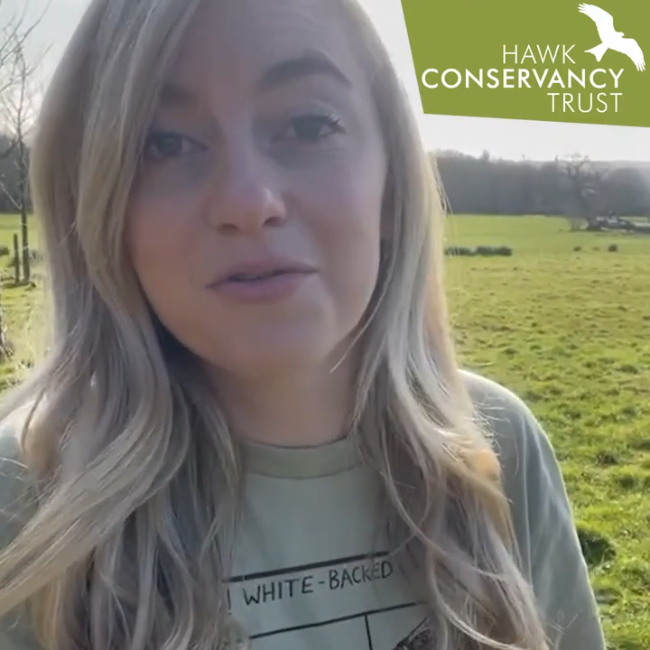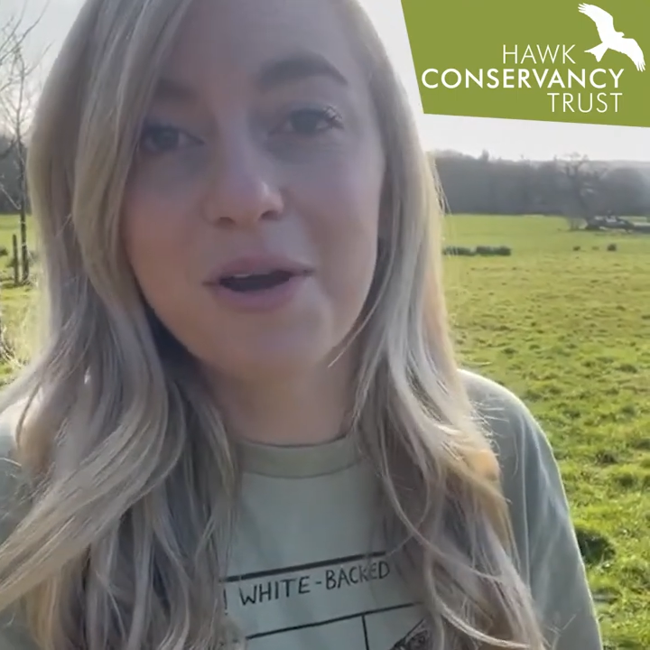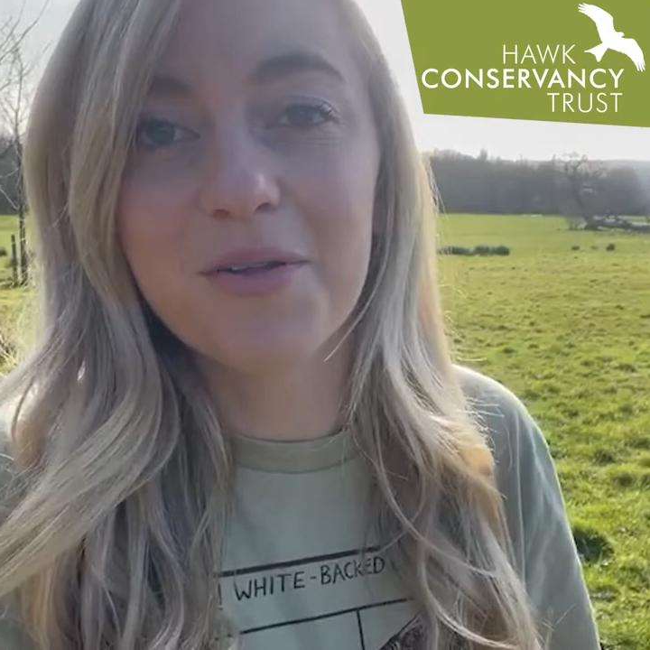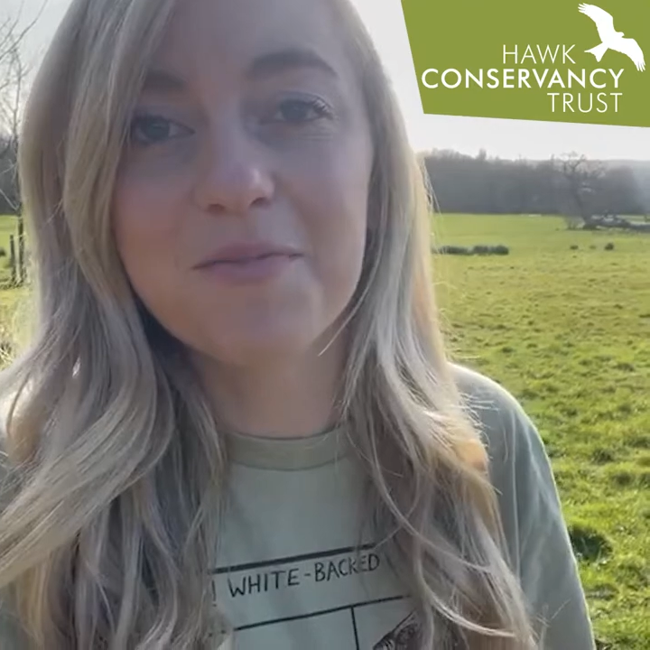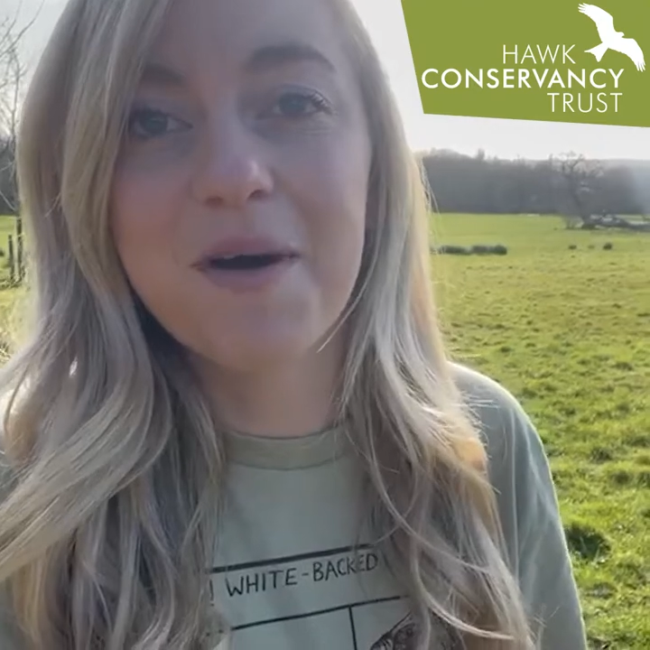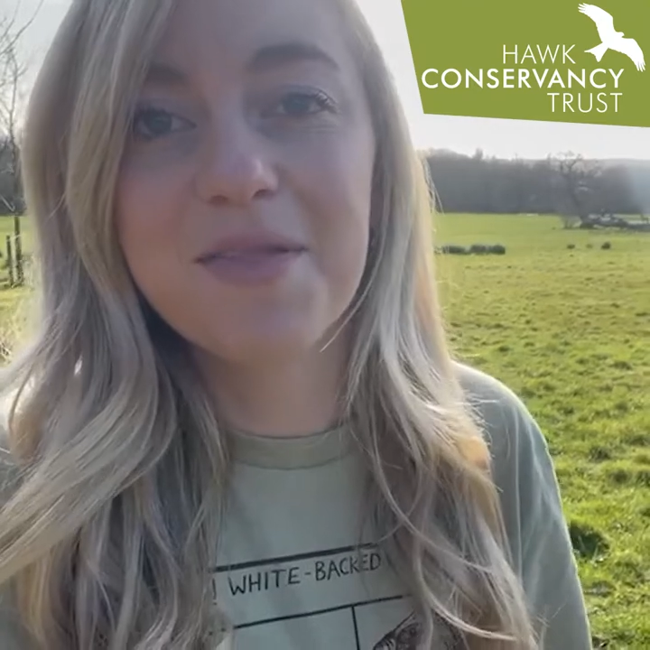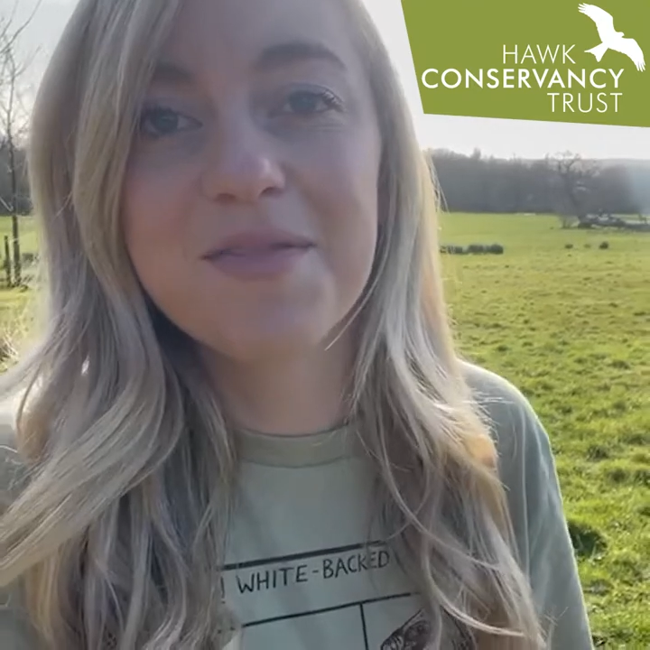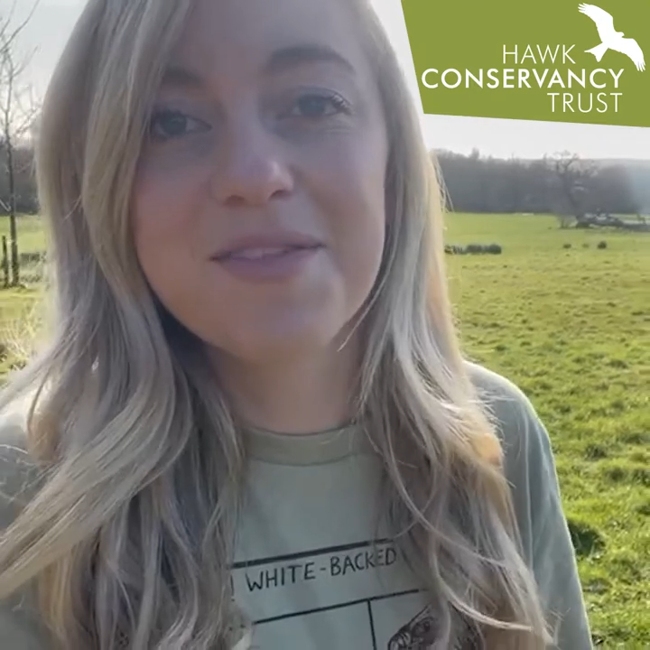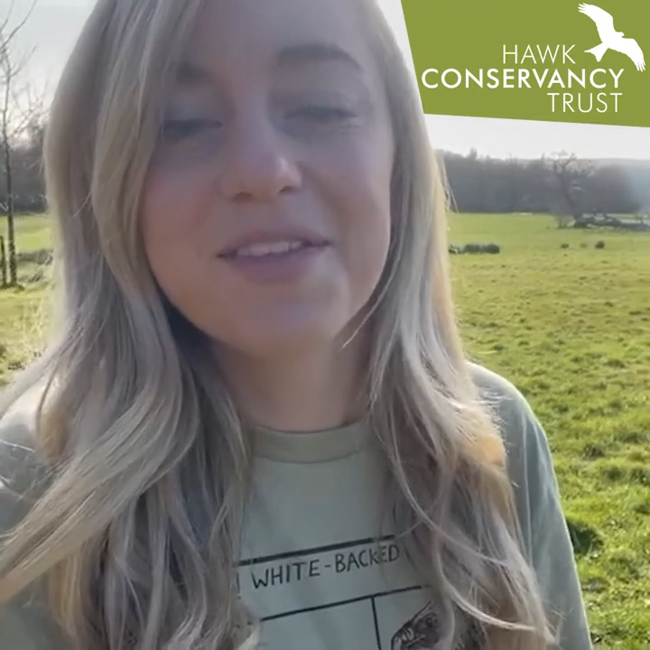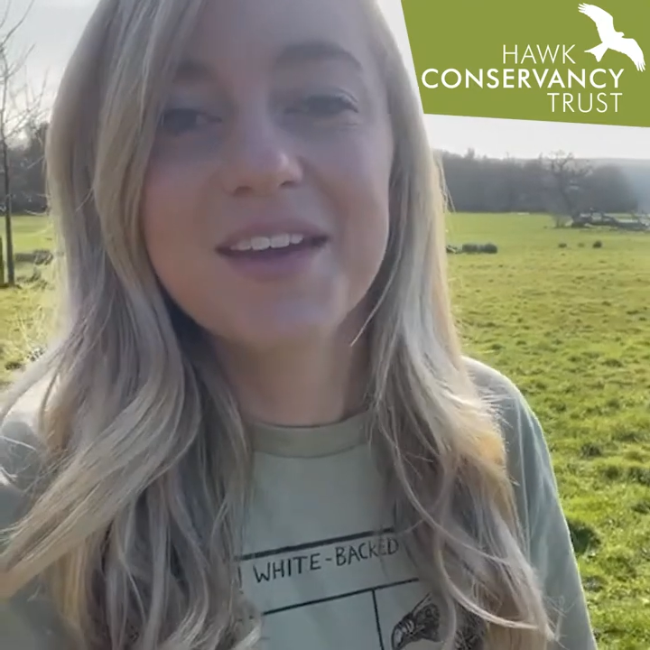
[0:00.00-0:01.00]
throughout the
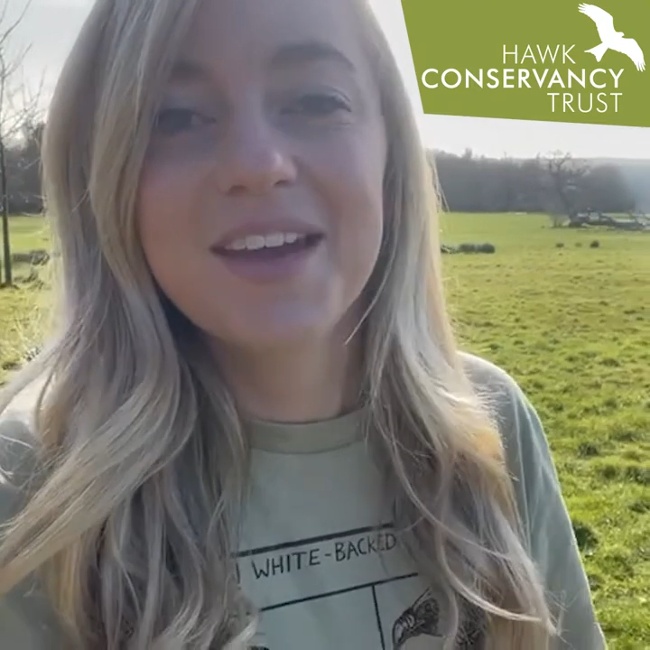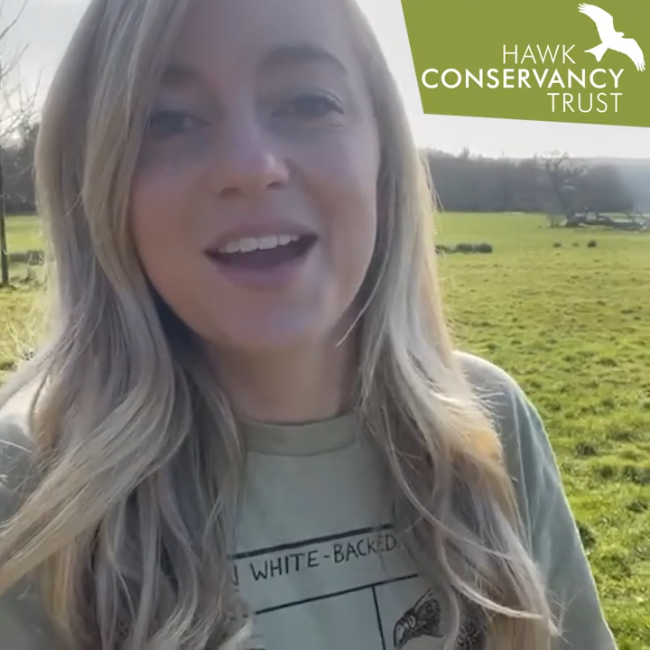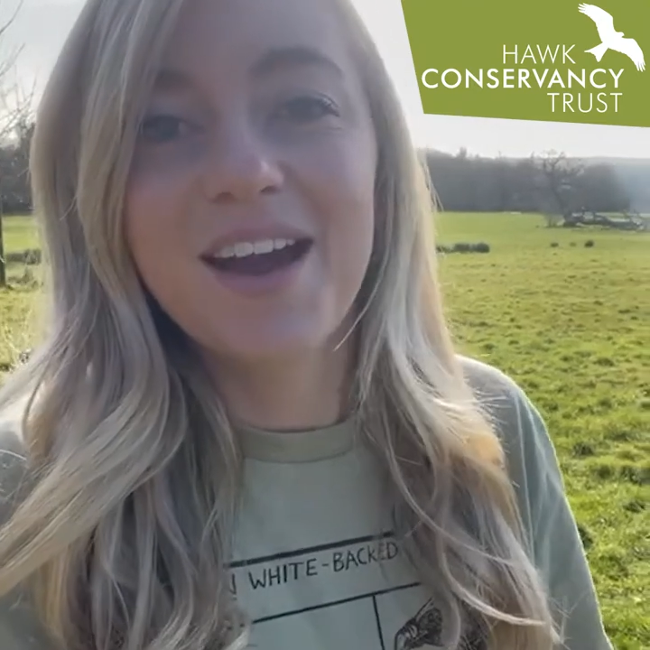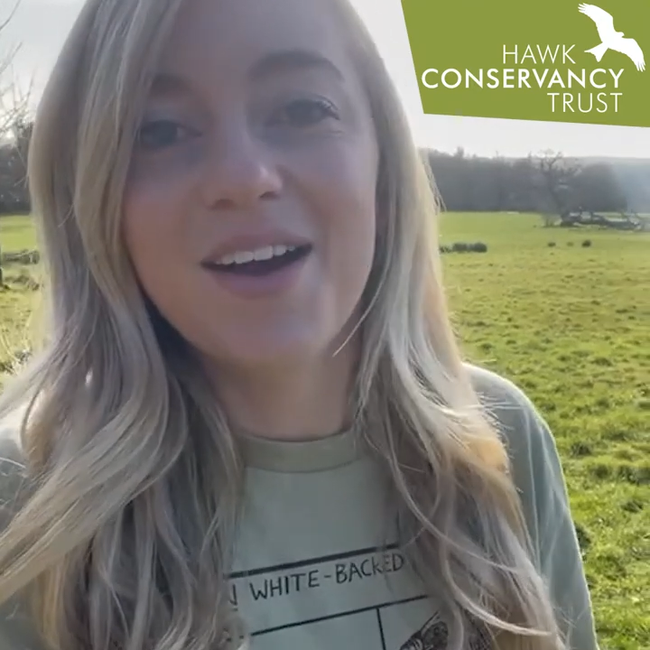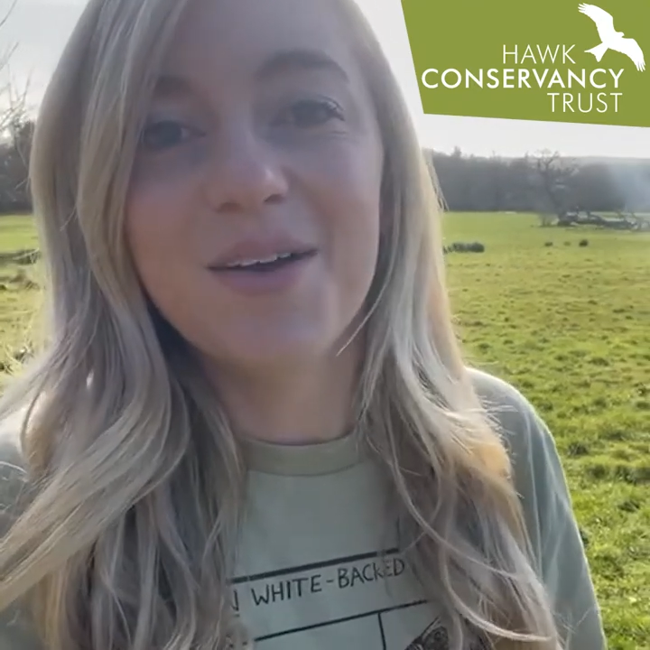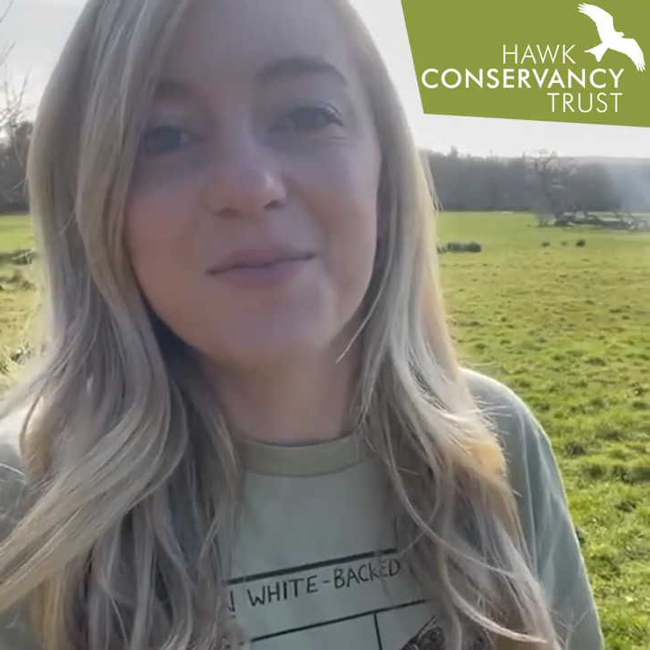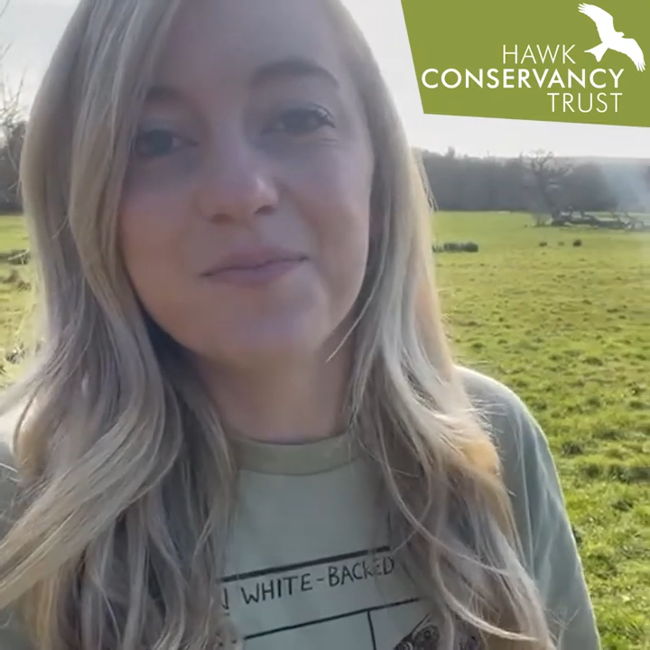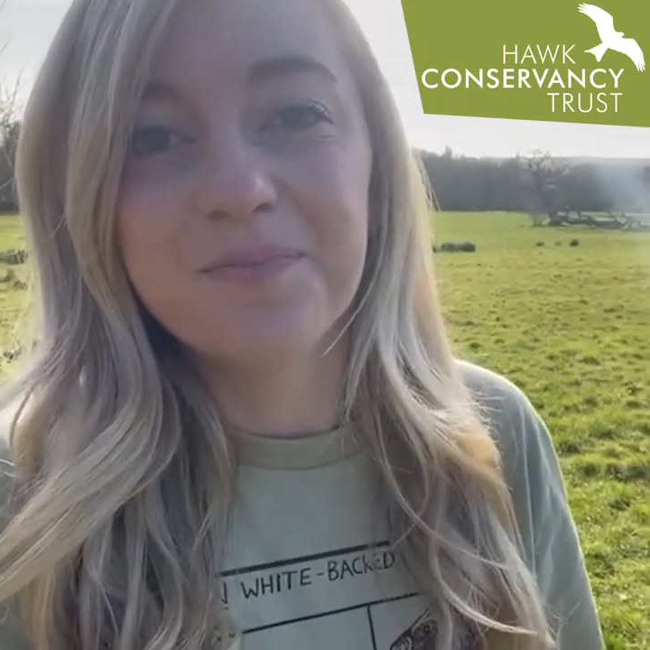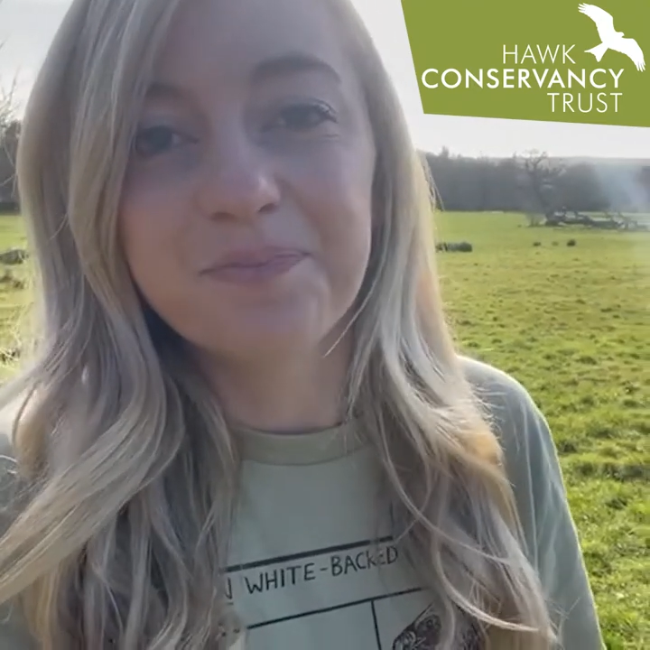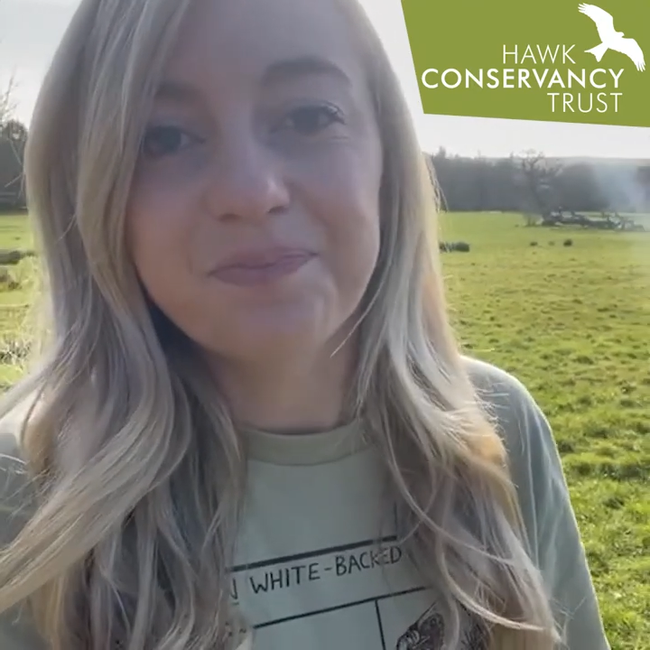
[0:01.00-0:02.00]
month. Um,